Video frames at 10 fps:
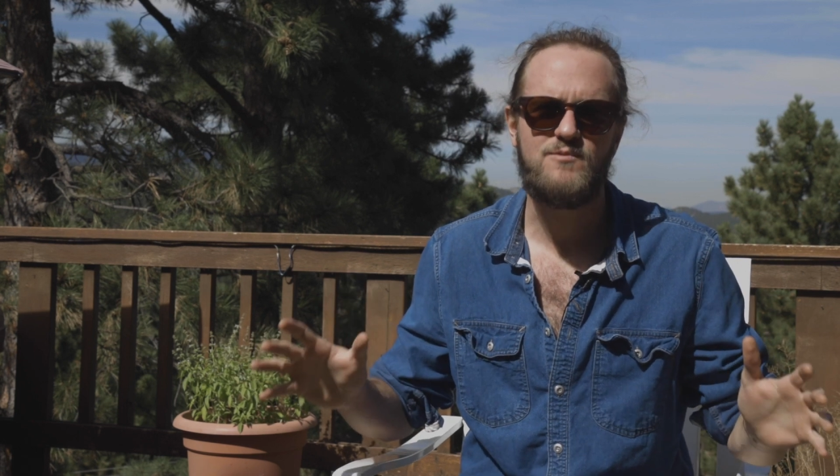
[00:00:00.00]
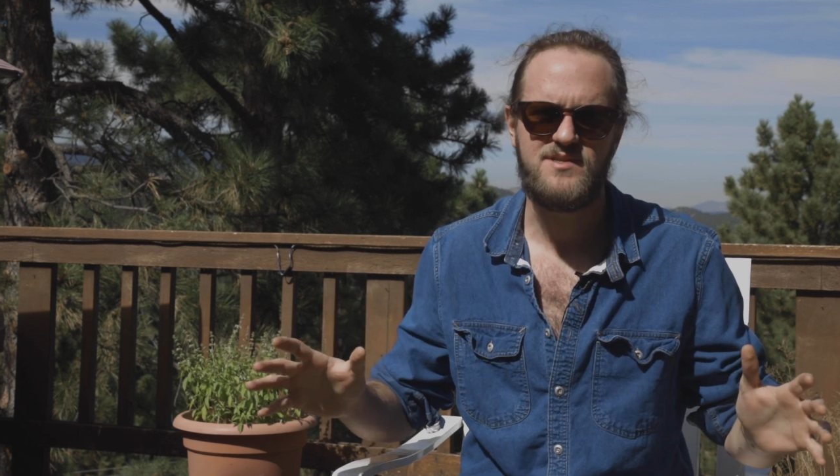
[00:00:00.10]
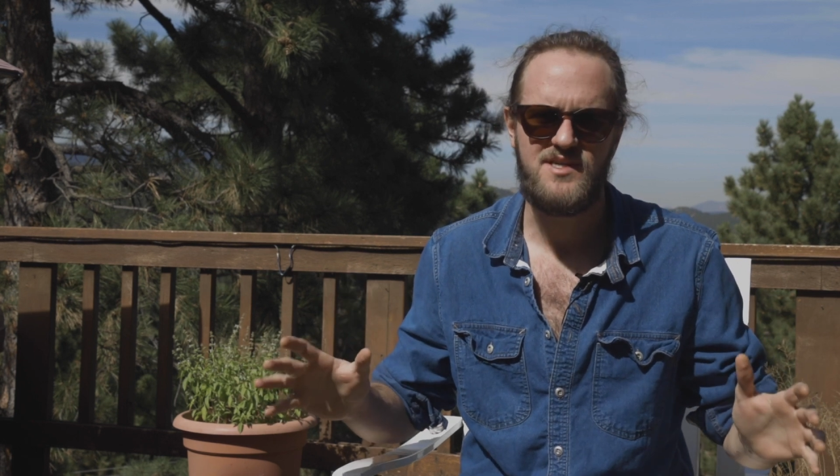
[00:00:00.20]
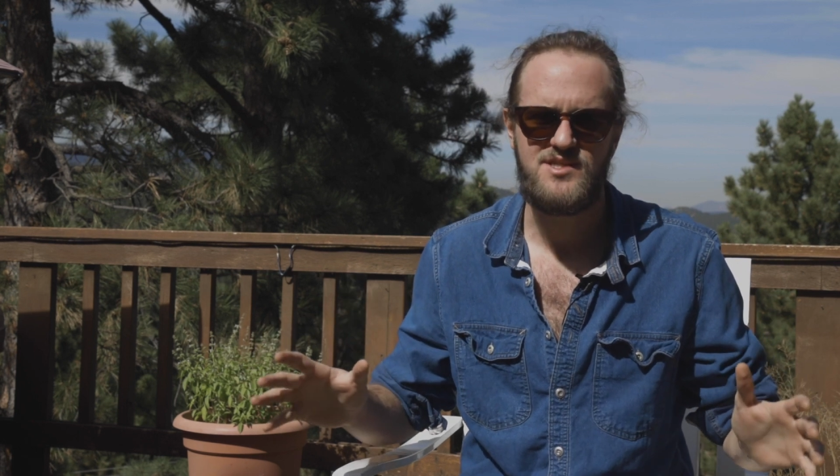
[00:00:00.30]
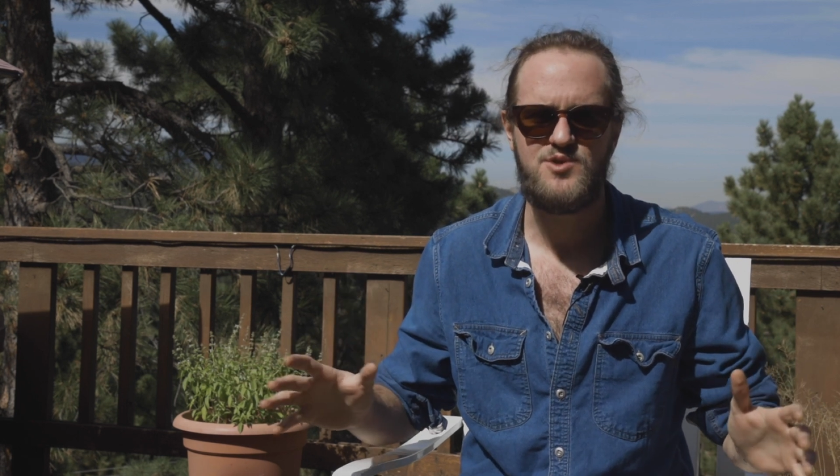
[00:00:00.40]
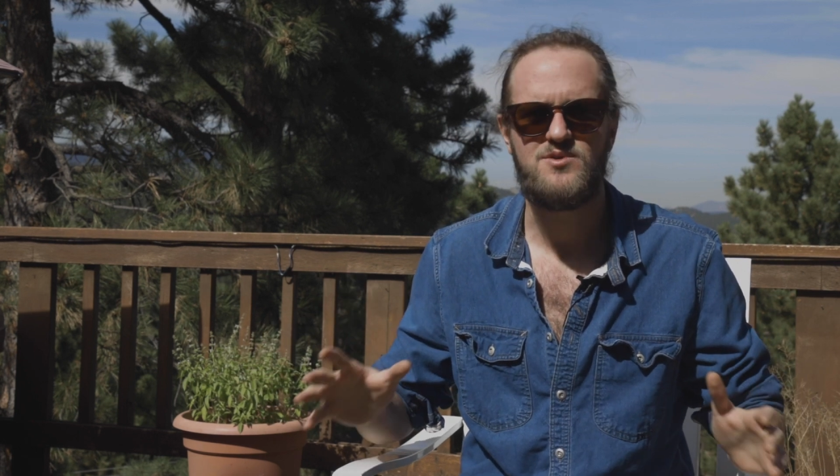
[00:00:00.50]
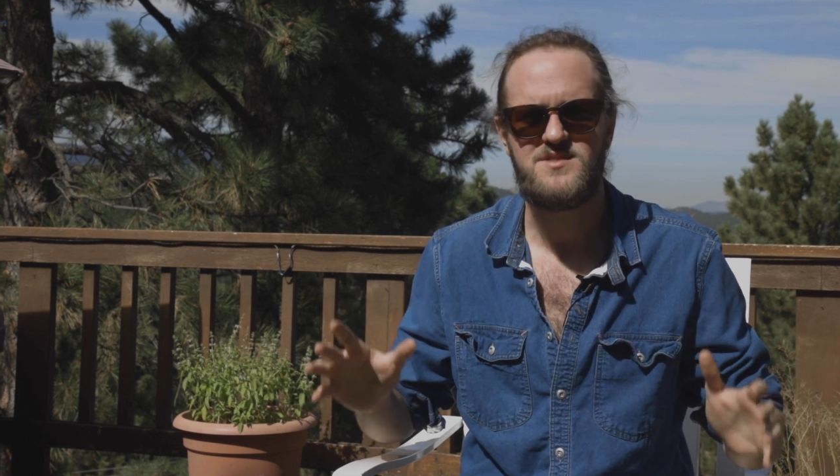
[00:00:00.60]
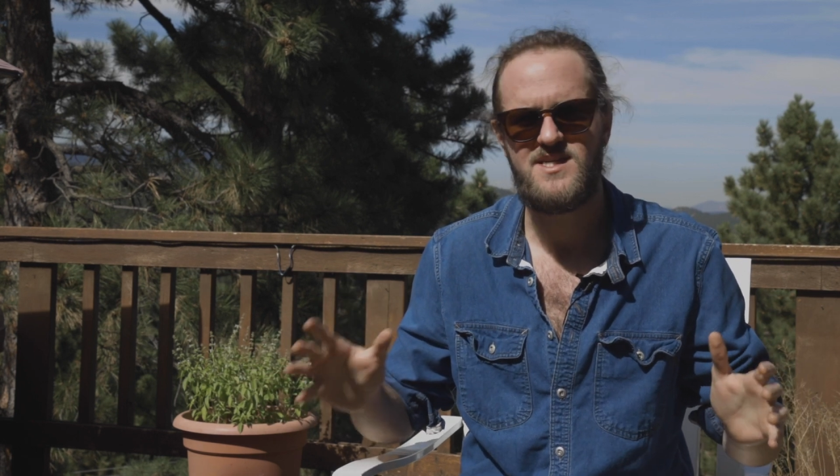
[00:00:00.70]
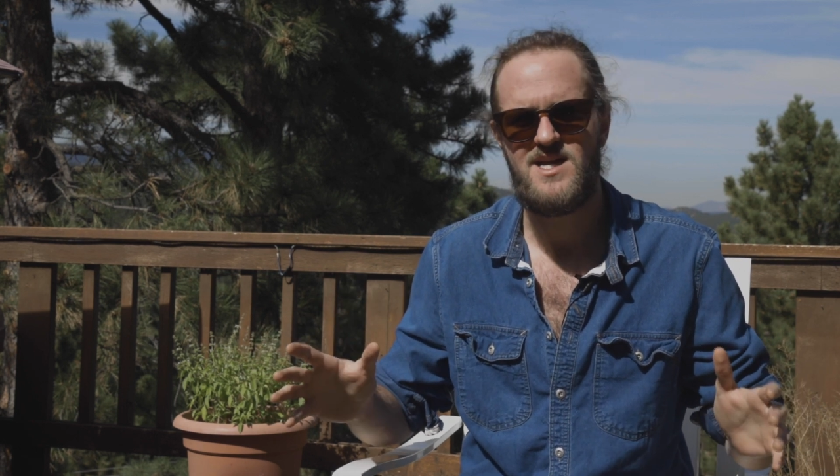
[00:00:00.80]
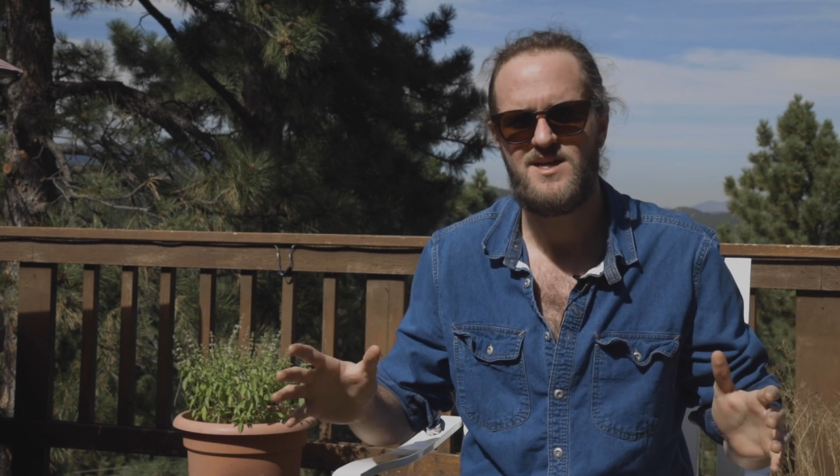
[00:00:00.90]
residual
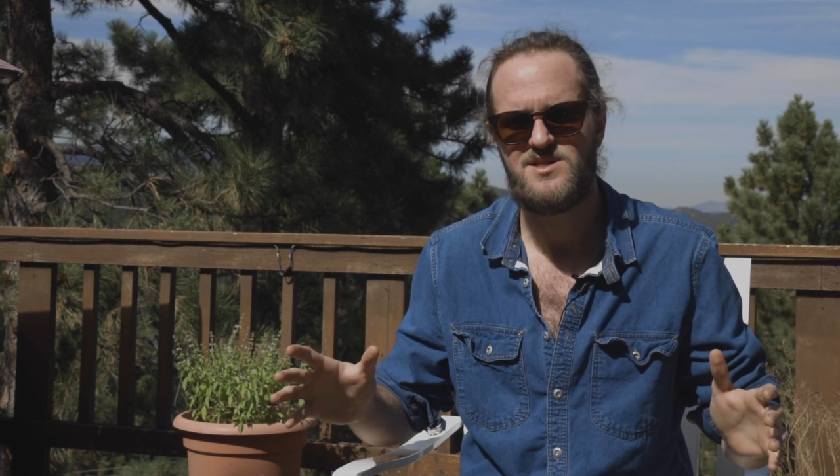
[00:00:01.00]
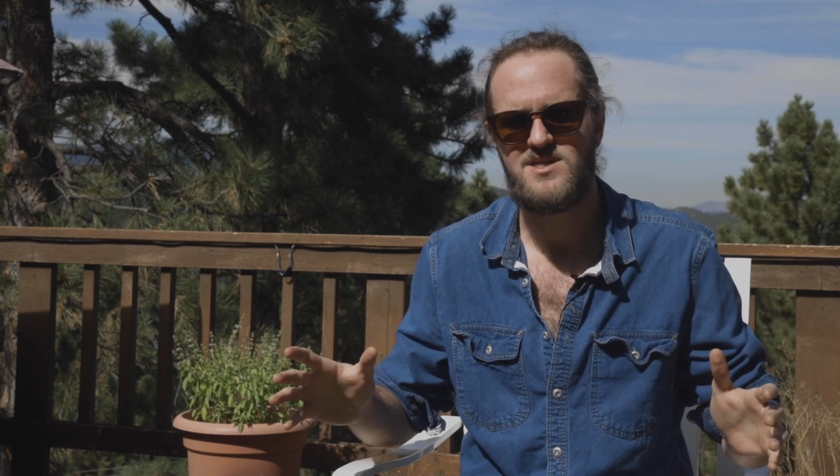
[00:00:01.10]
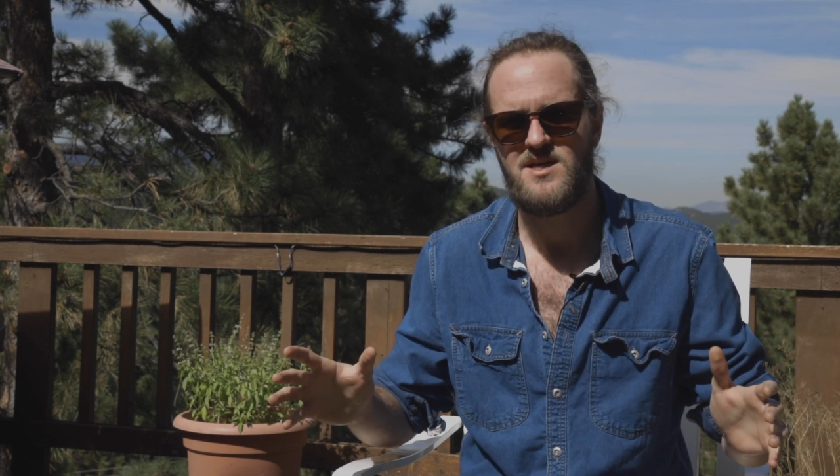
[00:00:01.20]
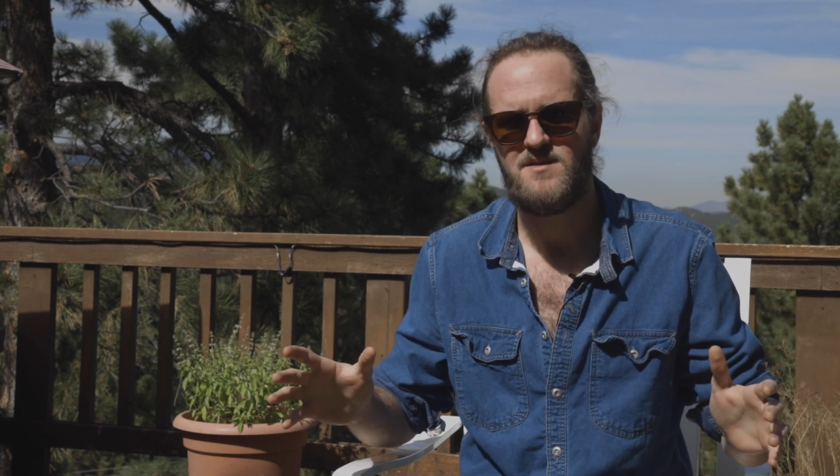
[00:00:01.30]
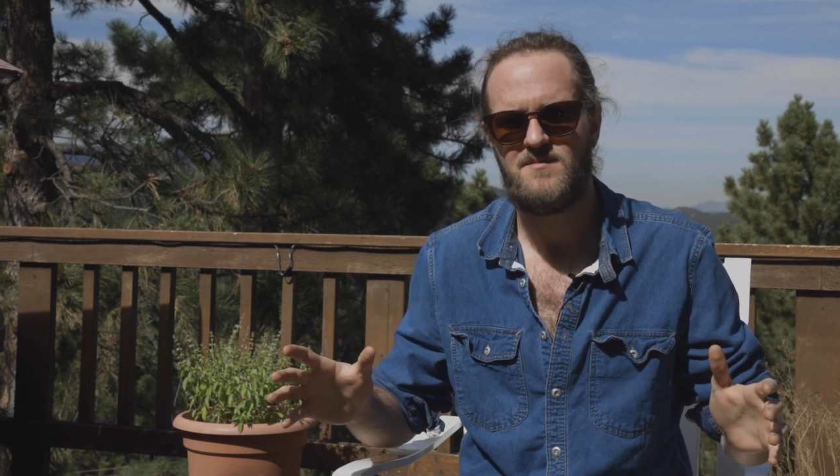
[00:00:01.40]
THC.